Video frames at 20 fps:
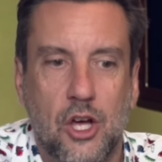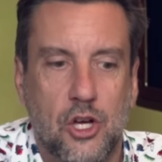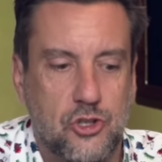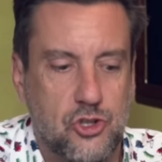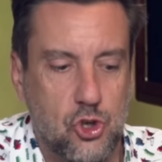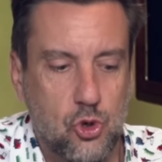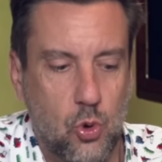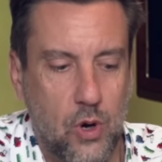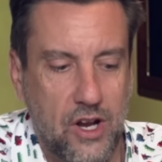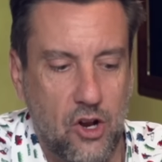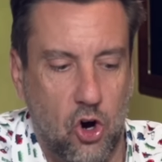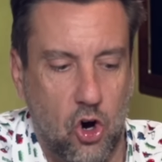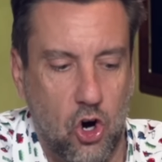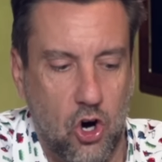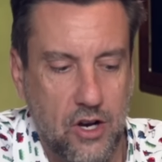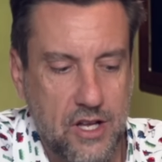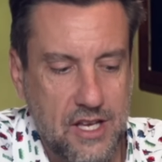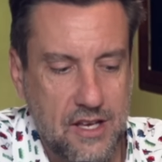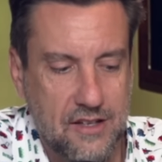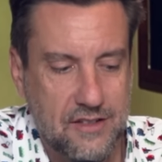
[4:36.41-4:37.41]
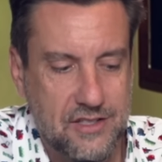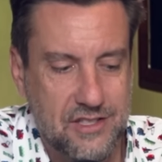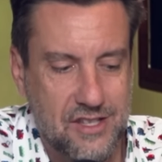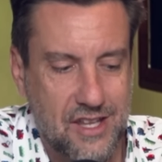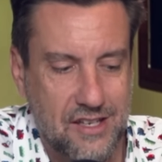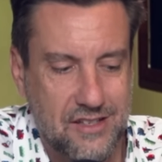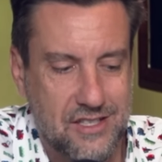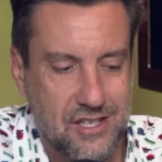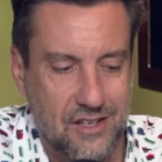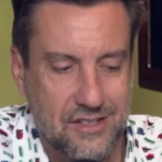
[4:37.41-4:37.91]
to an audience
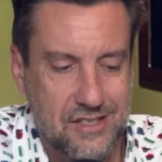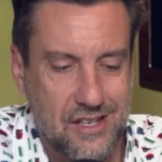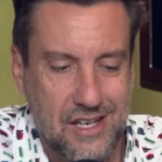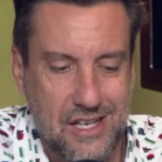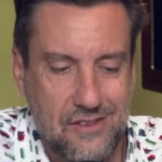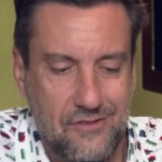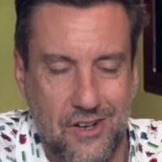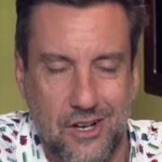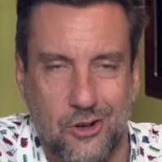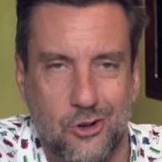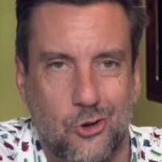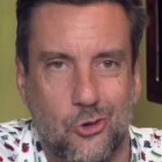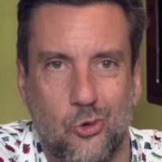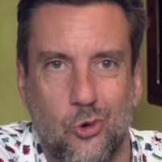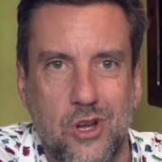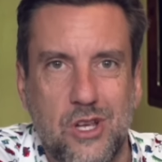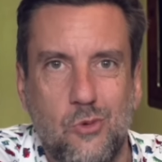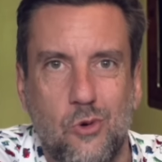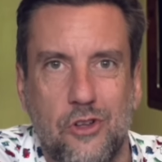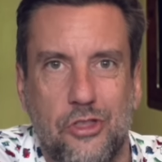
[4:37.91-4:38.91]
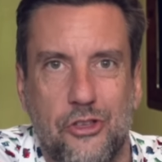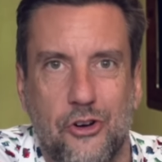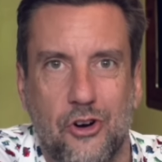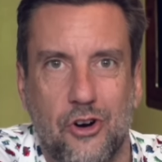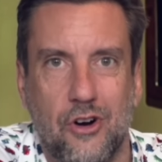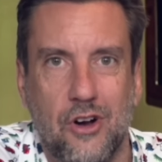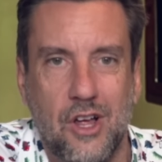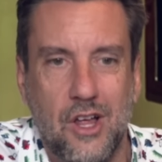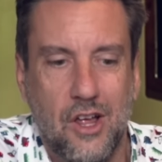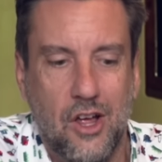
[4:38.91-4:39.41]
that doesn't even agree with
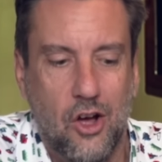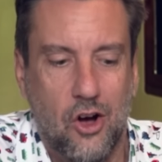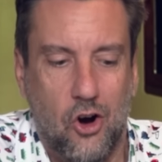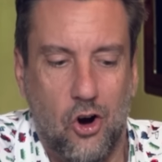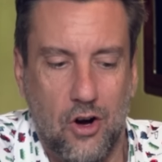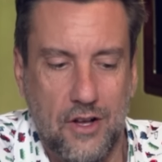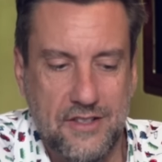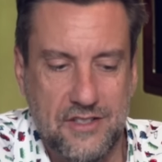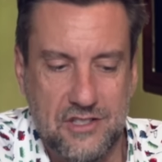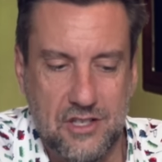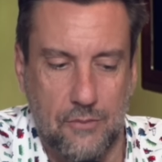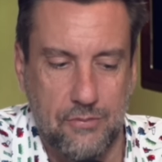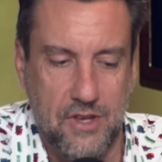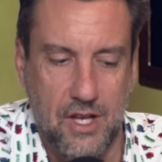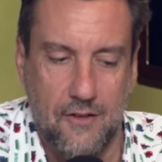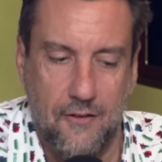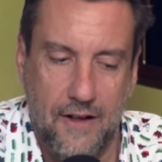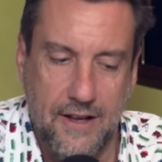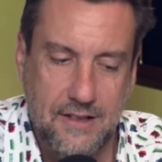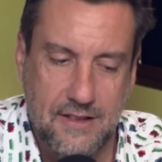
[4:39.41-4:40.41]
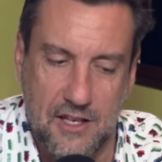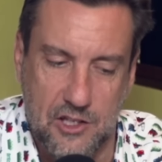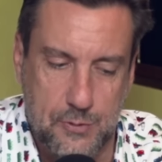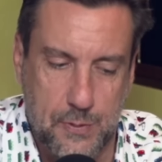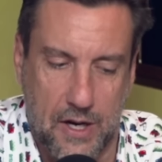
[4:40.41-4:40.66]
her on something like this.